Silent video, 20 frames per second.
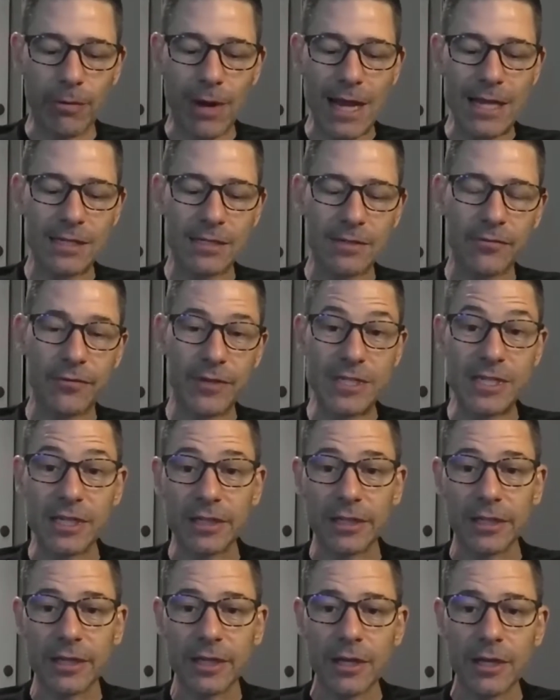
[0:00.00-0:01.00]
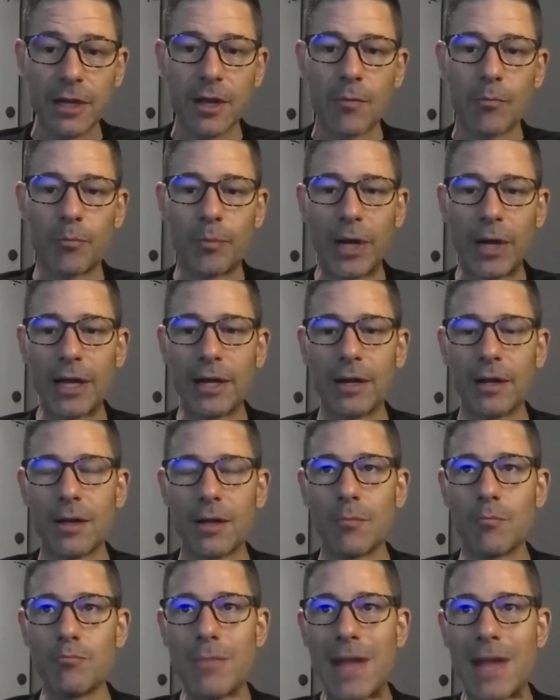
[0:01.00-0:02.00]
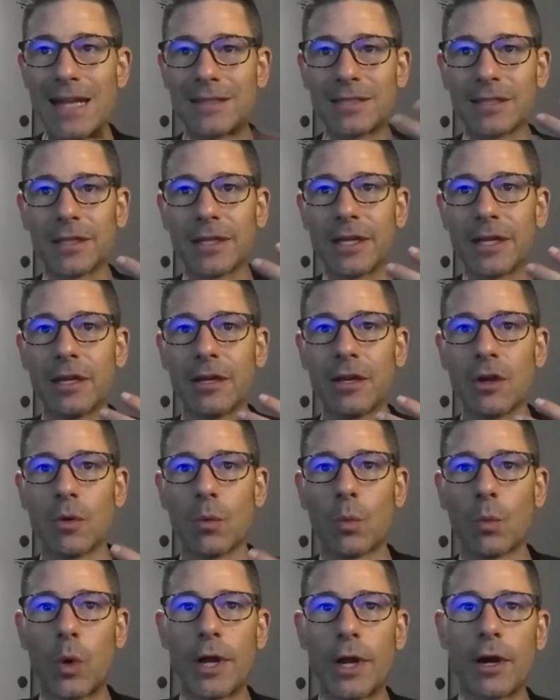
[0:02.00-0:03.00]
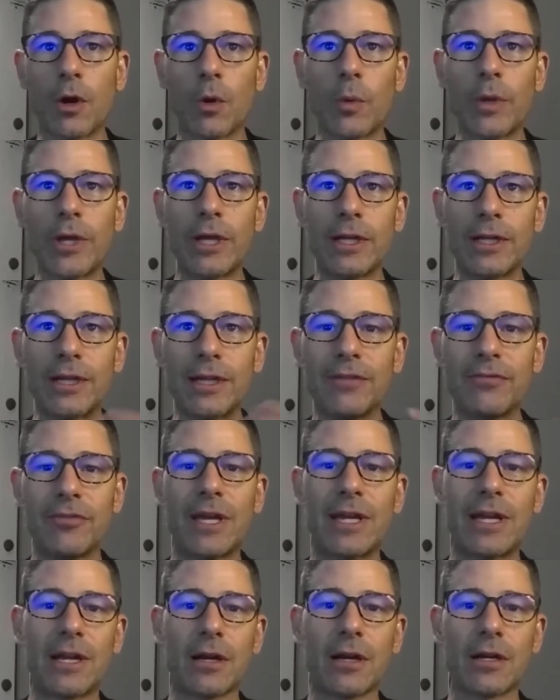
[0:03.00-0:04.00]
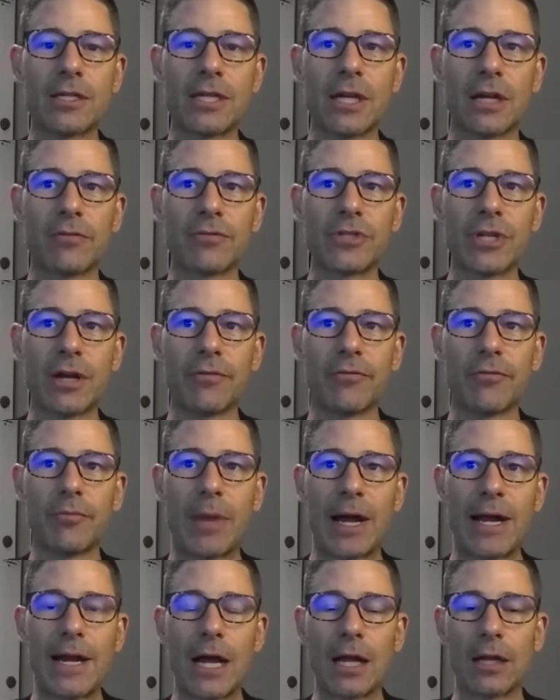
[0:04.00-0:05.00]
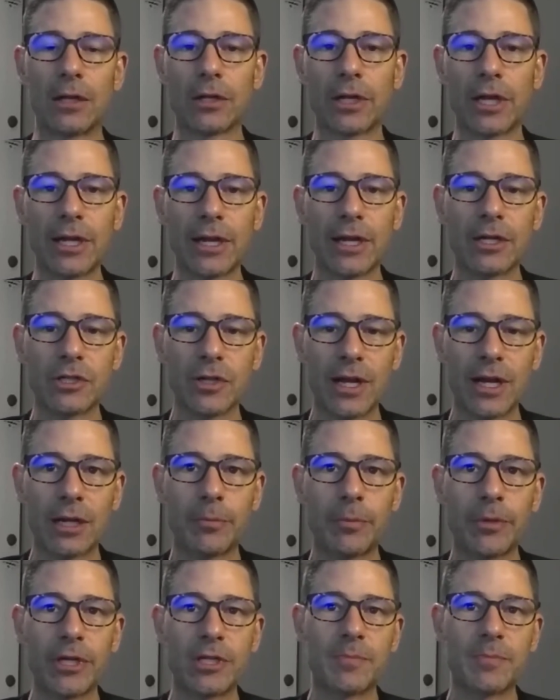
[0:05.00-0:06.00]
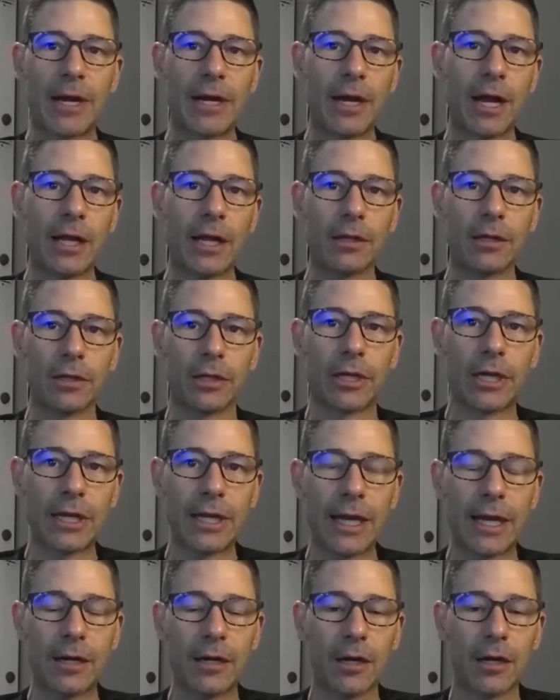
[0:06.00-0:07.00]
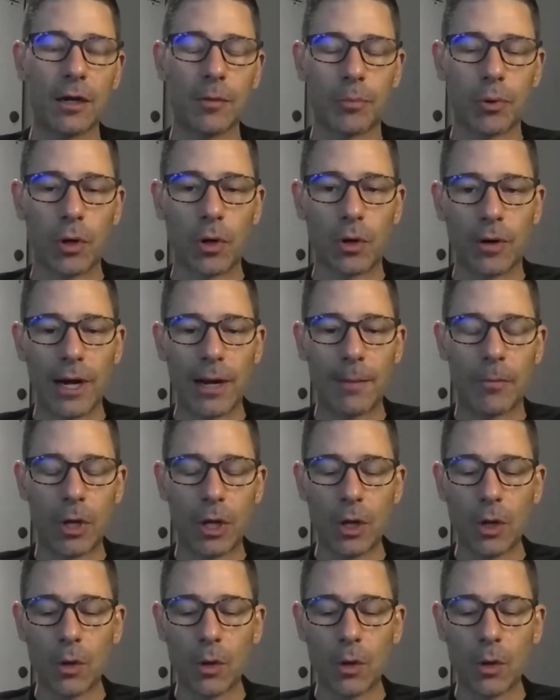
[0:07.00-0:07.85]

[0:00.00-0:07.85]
rest physically, but mentally, what are we alleviating ourselves of by not looking at Training Peaks, by not looking at a program?